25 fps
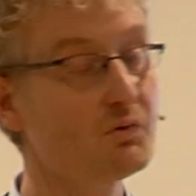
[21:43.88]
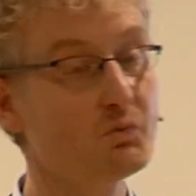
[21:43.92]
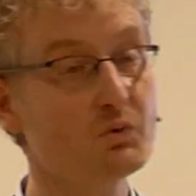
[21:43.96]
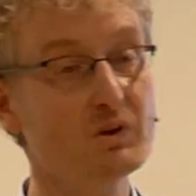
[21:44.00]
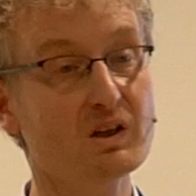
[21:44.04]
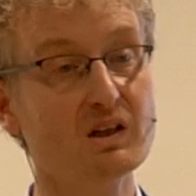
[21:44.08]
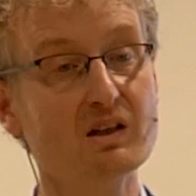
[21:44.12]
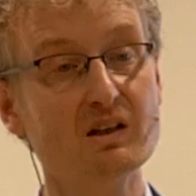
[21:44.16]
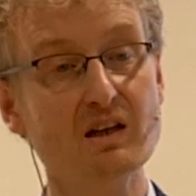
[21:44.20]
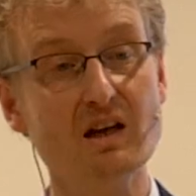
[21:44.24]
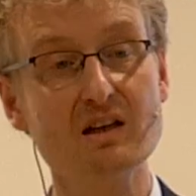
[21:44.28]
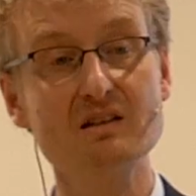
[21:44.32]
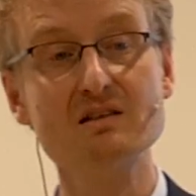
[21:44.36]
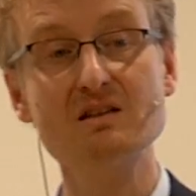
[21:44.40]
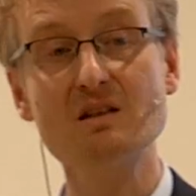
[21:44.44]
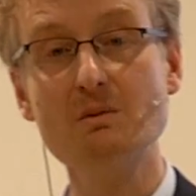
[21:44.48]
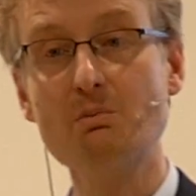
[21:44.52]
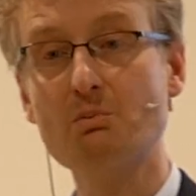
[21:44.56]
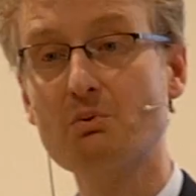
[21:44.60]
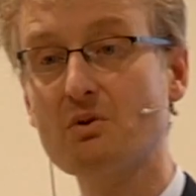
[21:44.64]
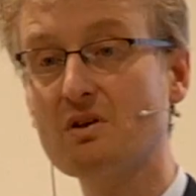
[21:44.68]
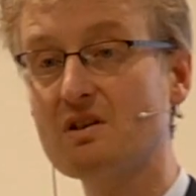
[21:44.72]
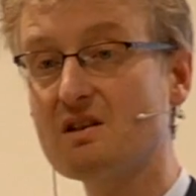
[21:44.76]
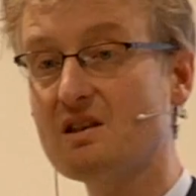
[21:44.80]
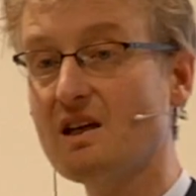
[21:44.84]
if we can actually
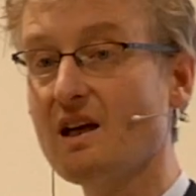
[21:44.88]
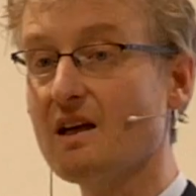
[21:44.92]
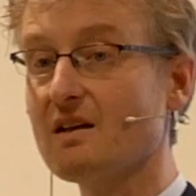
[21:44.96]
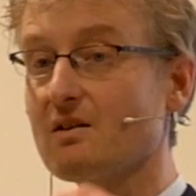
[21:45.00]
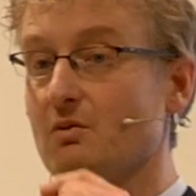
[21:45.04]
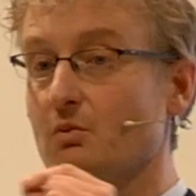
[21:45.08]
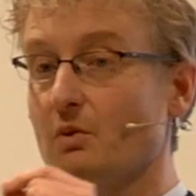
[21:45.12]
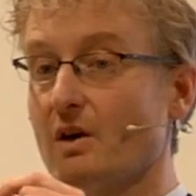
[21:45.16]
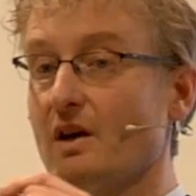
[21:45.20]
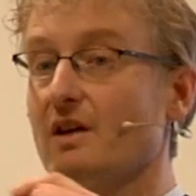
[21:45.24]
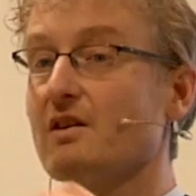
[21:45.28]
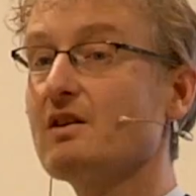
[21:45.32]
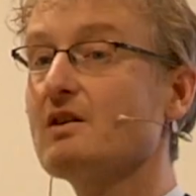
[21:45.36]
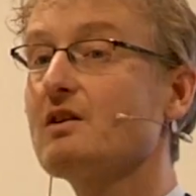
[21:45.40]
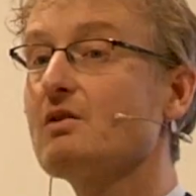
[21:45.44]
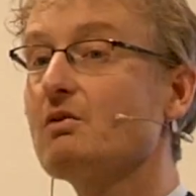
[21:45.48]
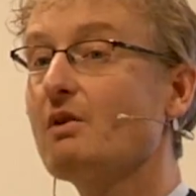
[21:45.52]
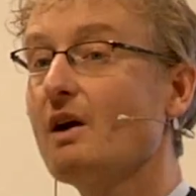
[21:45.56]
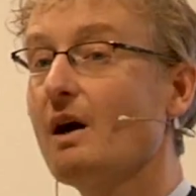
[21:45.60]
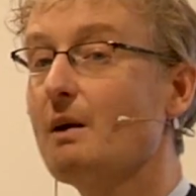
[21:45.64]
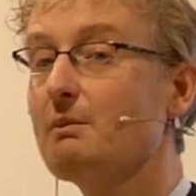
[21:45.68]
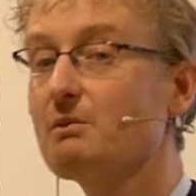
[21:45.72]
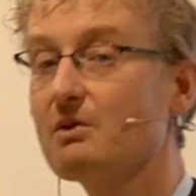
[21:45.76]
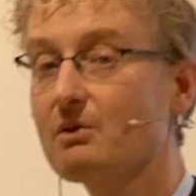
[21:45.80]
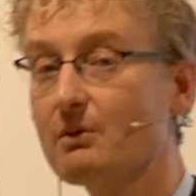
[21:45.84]
predict where the
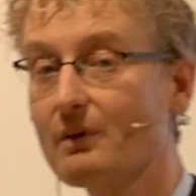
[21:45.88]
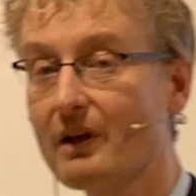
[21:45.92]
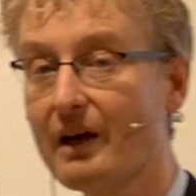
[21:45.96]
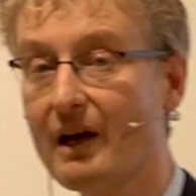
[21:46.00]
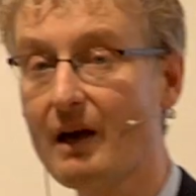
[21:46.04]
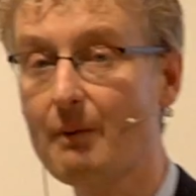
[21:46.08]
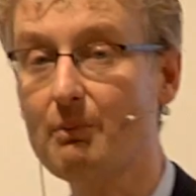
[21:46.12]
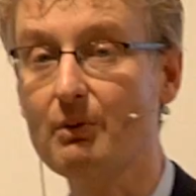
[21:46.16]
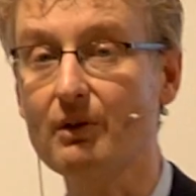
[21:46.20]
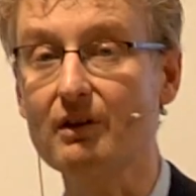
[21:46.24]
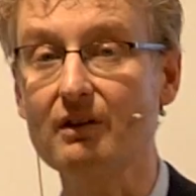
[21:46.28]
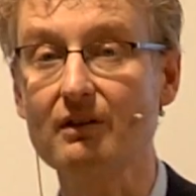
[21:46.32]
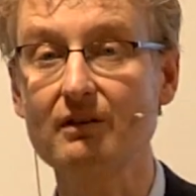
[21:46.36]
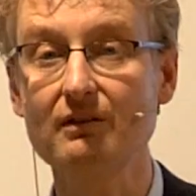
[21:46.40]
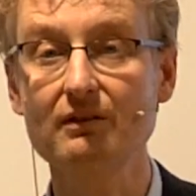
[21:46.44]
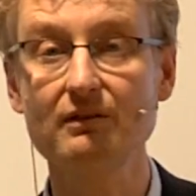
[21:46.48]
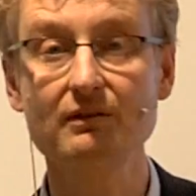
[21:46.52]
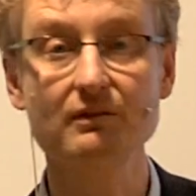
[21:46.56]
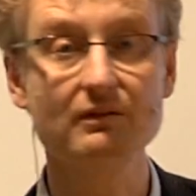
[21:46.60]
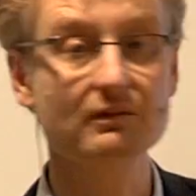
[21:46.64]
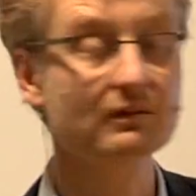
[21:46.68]
crimes will happen?